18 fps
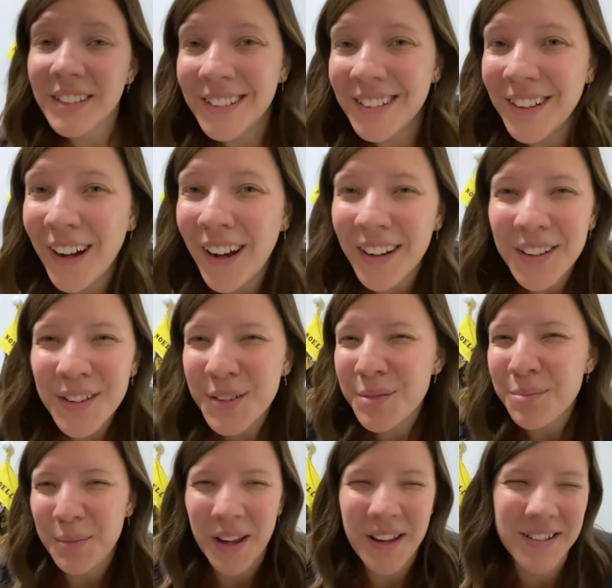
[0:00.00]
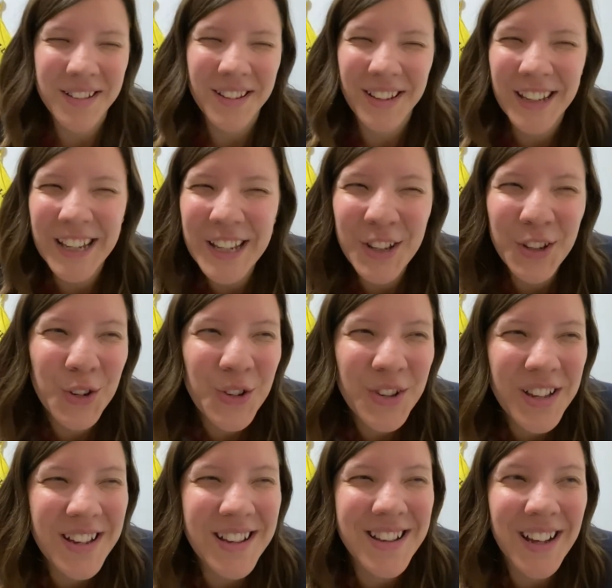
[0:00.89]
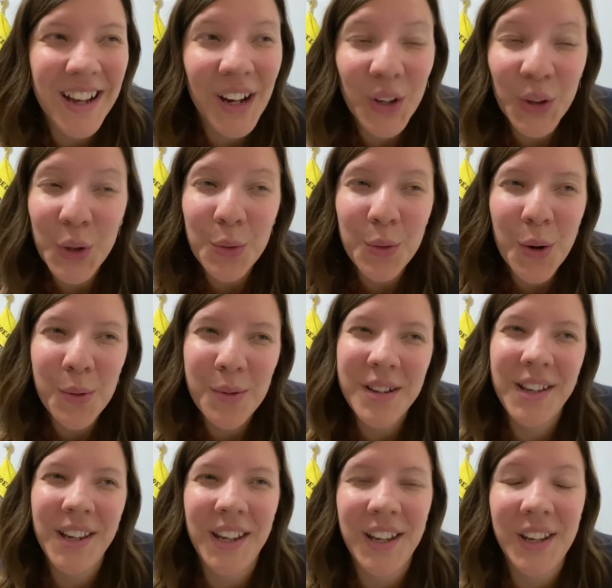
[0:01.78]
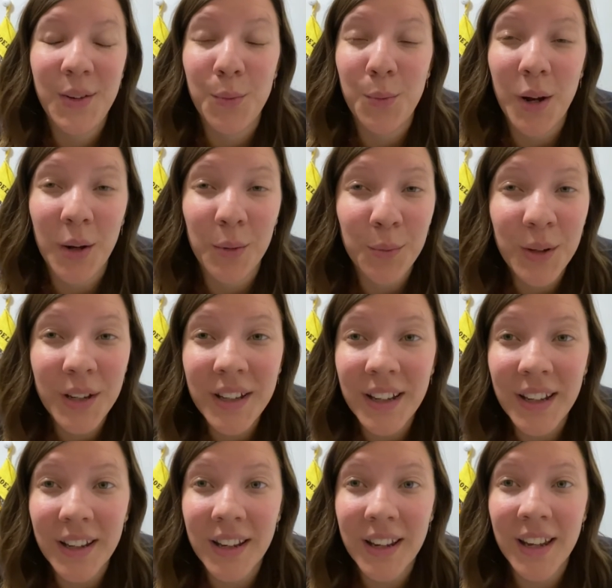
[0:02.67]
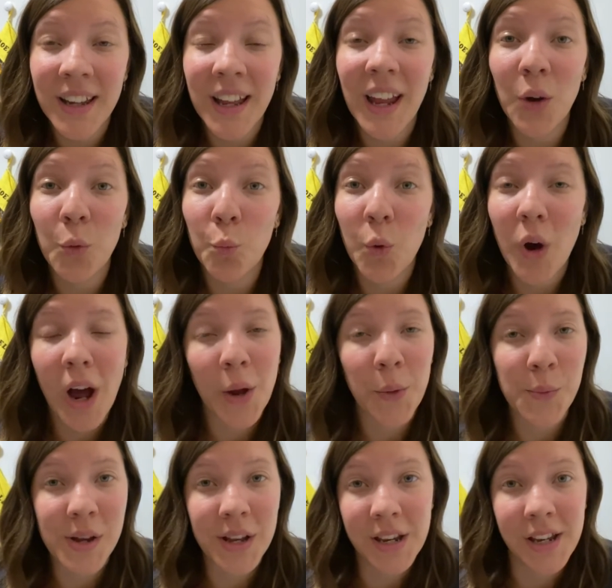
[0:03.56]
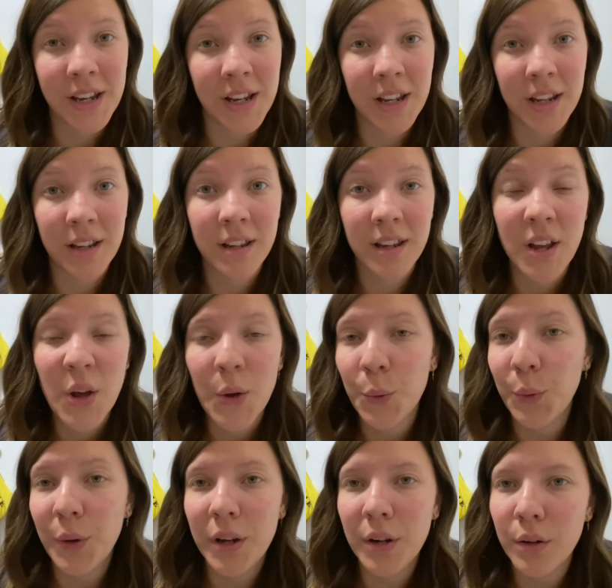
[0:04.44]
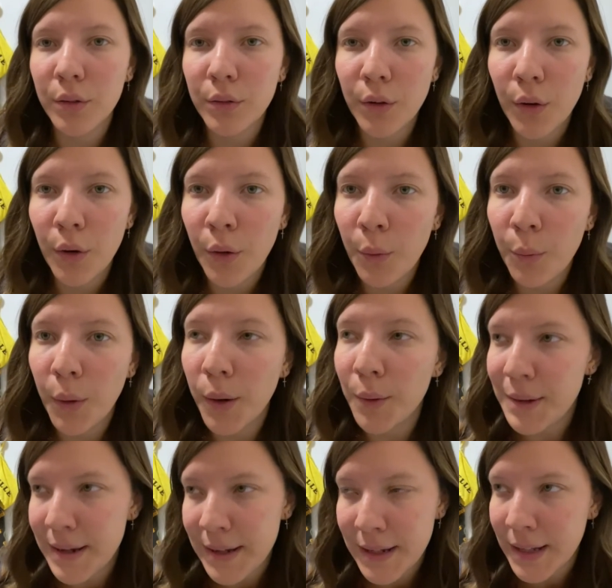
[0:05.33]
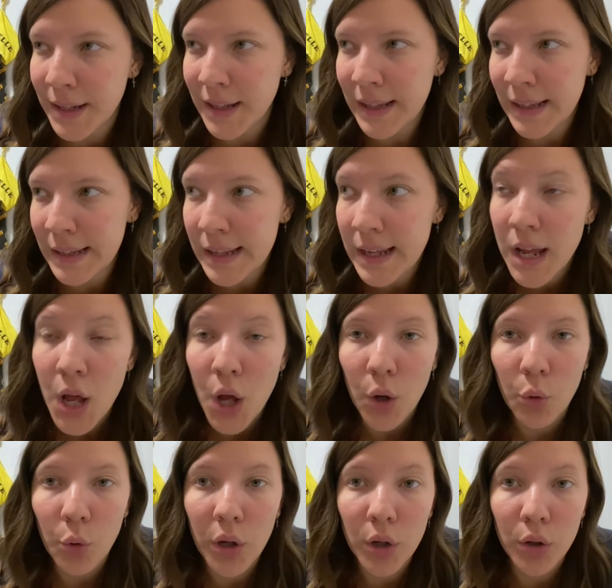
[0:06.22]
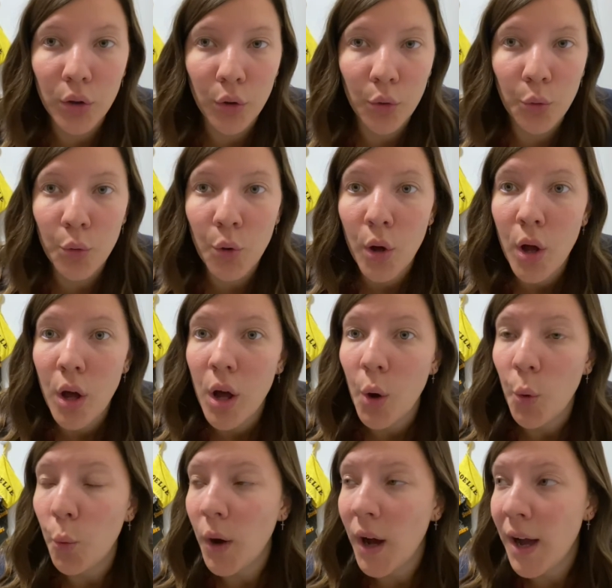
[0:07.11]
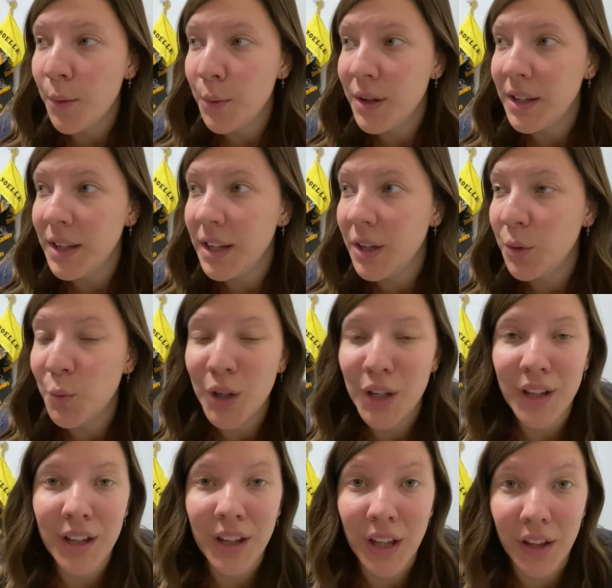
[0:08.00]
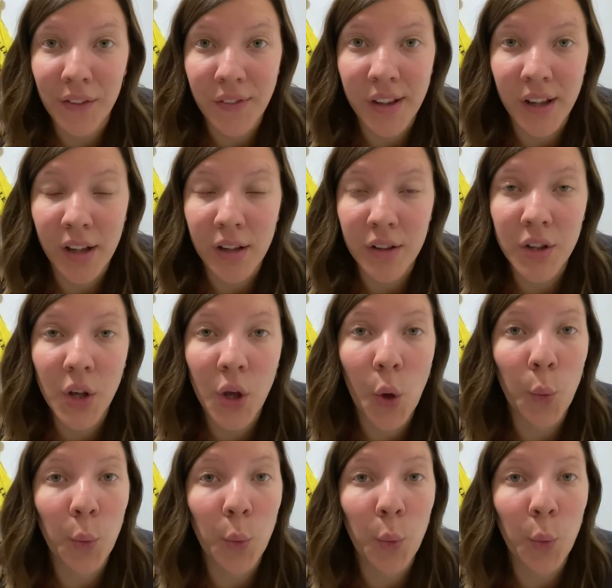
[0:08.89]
God is amazing. He knows exactly what we need, when we need it, and why we need it. We don't know what we need. We don't know why we need what He gives us.